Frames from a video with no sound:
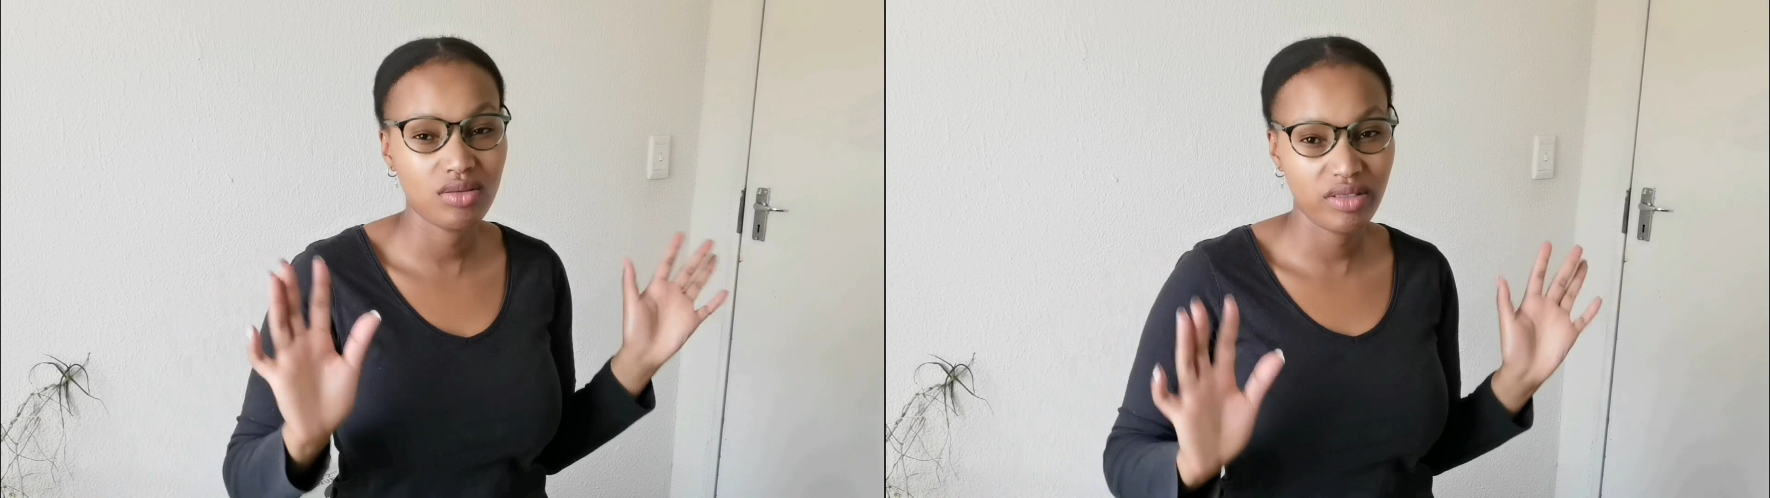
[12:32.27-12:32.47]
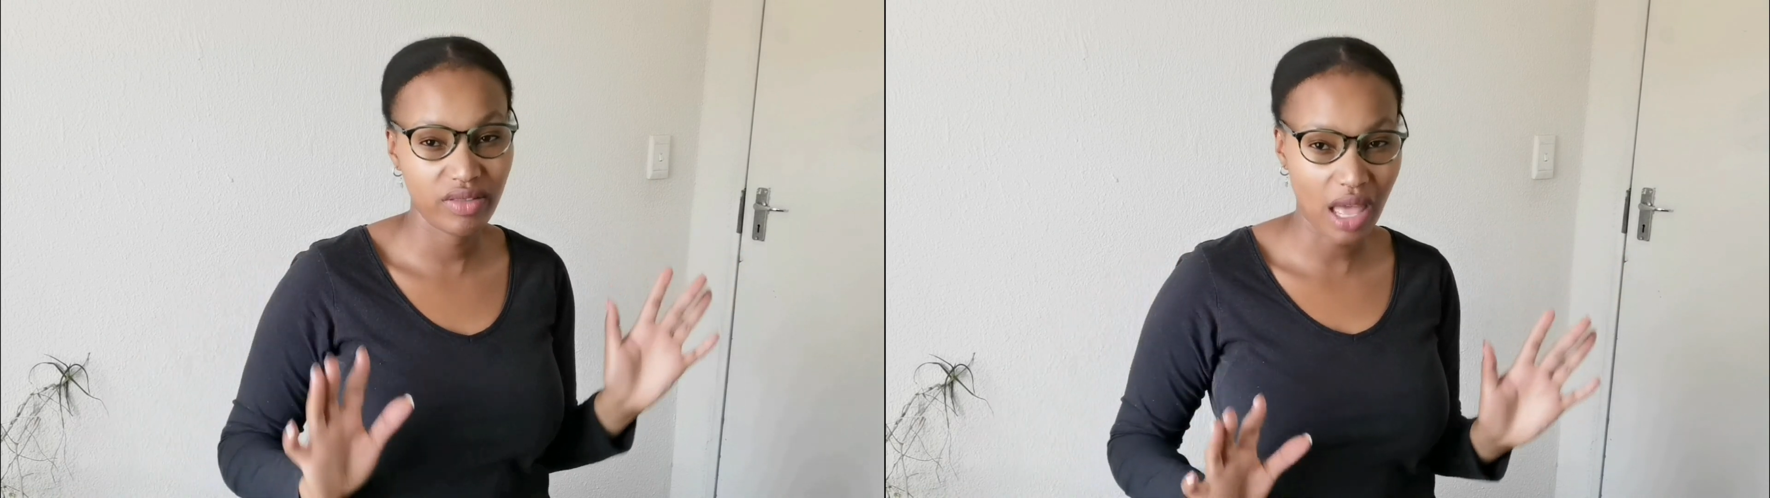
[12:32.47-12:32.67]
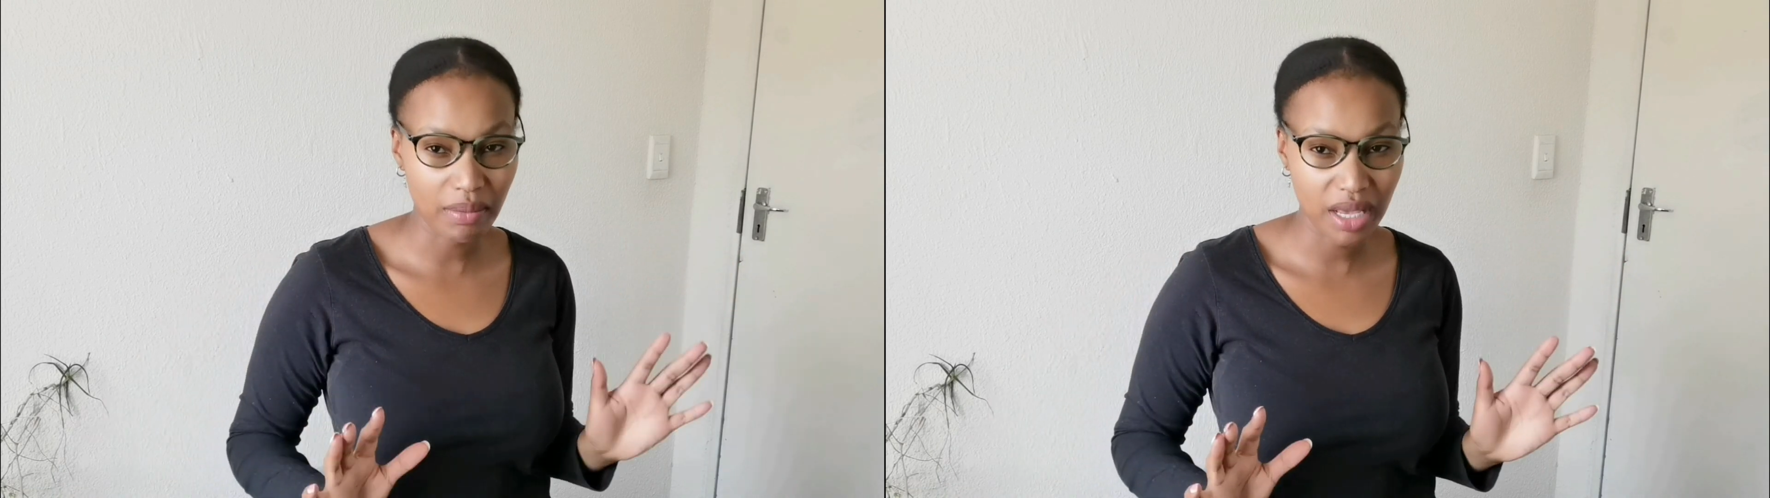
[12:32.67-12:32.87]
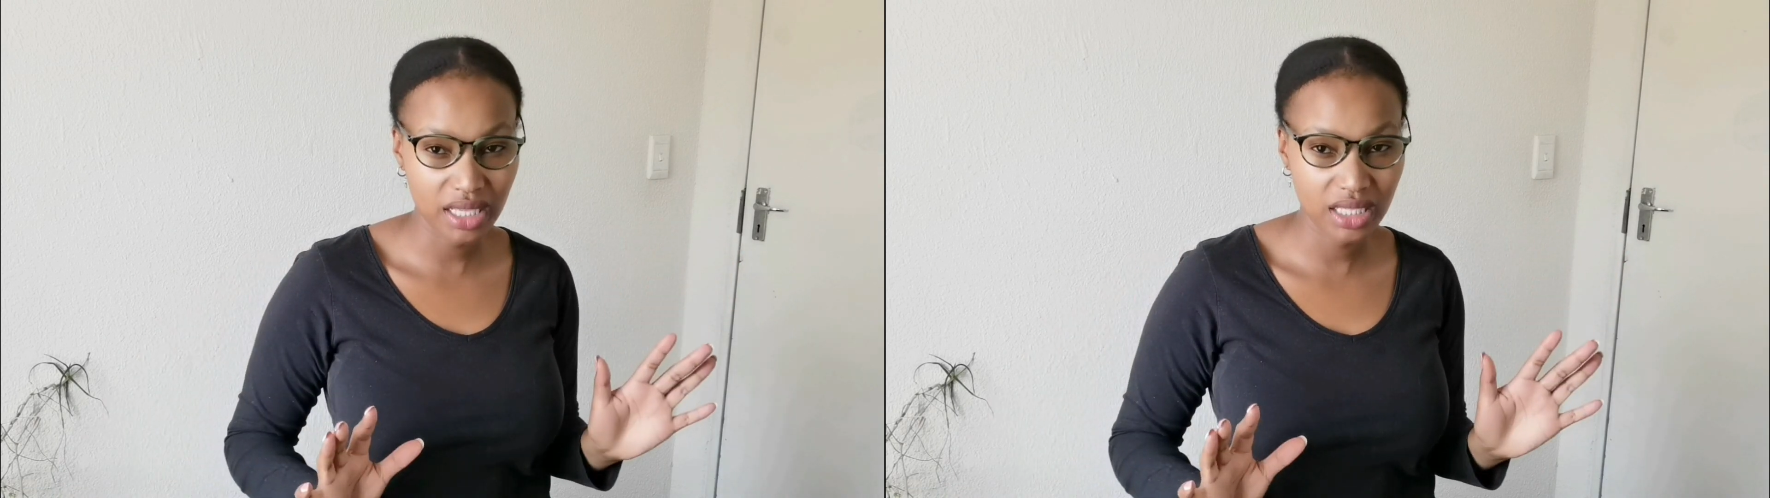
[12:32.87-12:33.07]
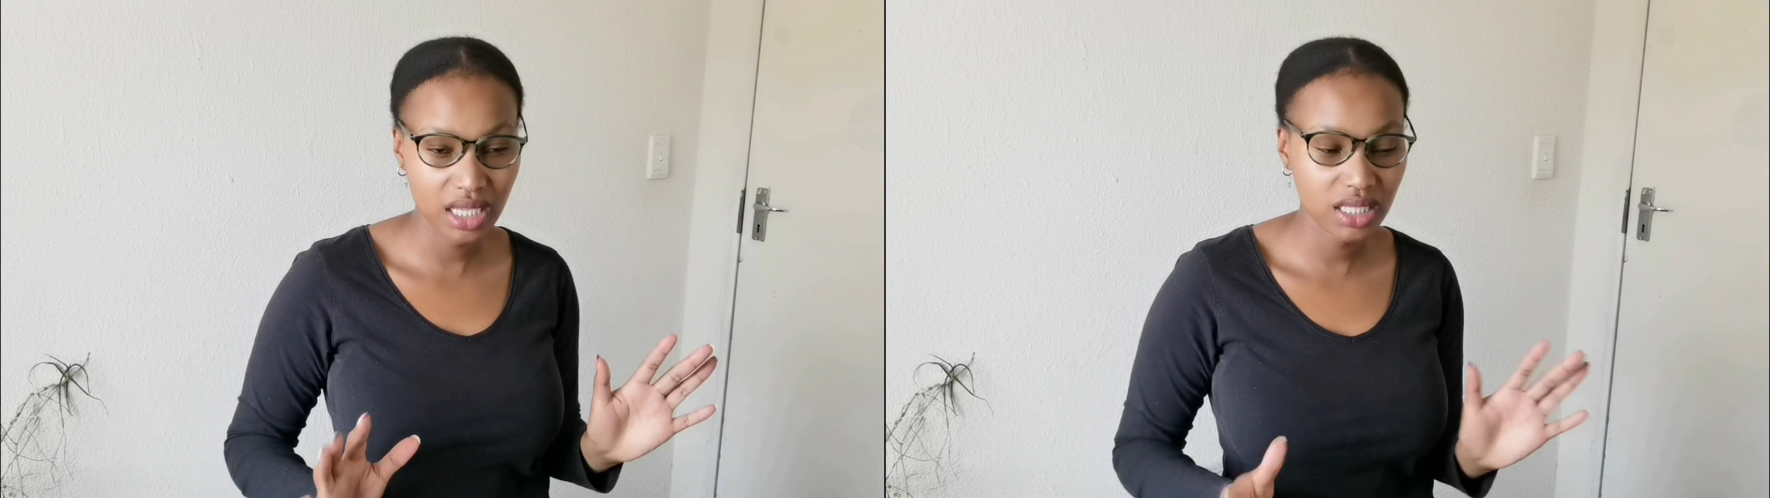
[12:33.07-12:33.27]
I don't know if
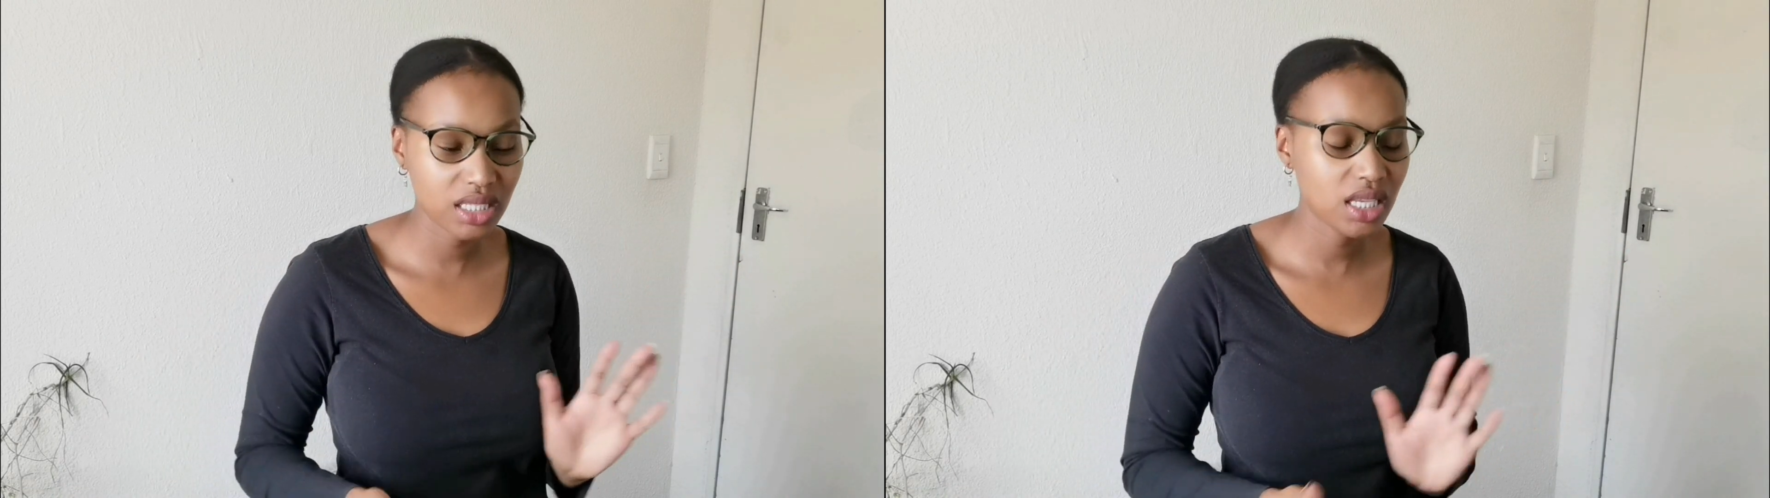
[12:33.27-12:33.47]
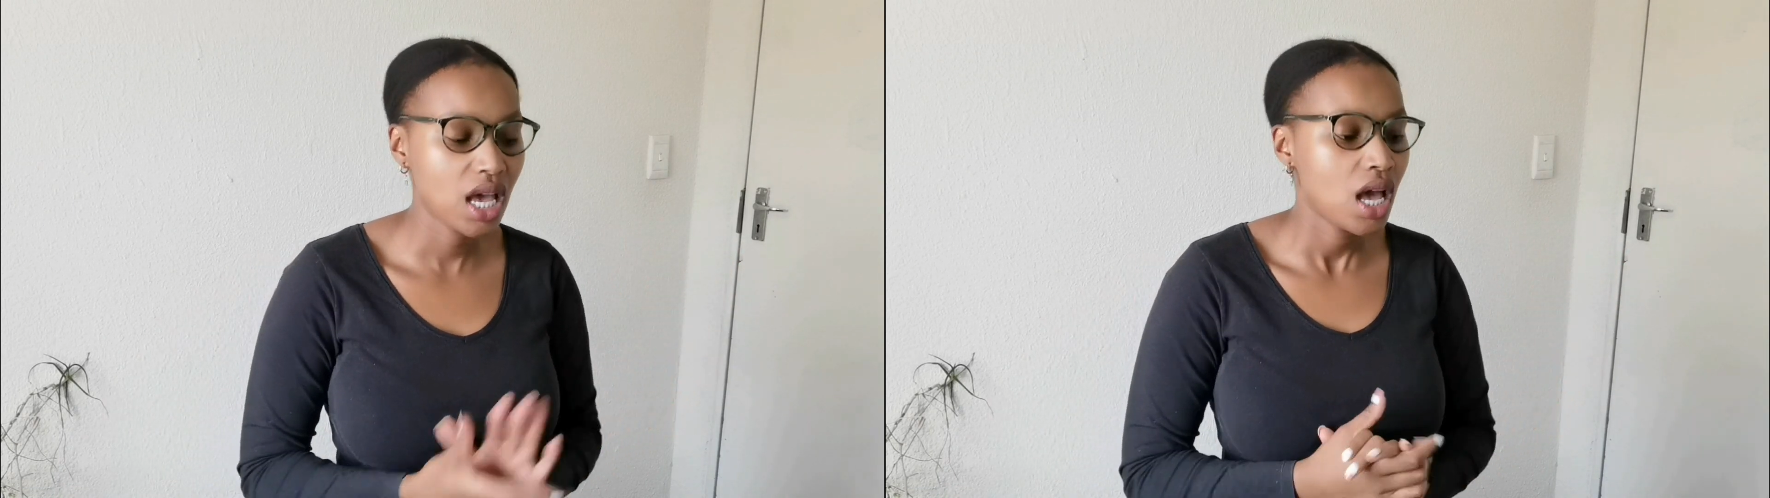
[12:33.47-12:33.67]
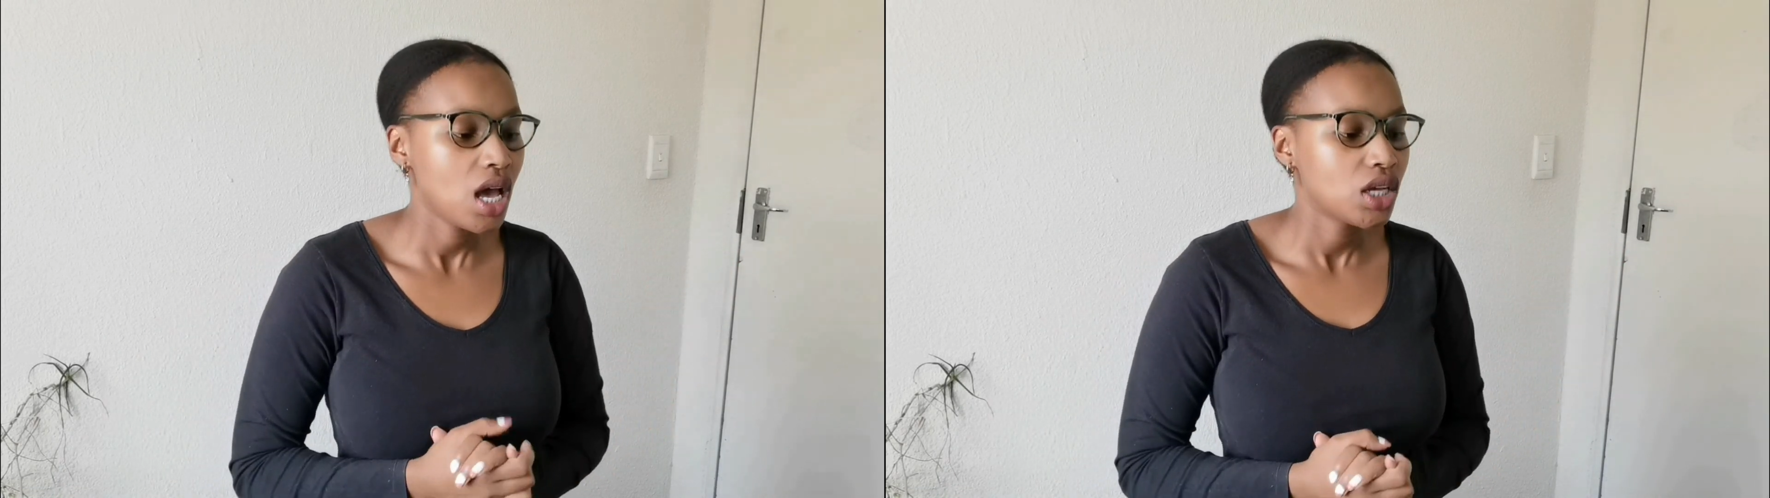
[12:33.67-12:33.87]
that makes sense.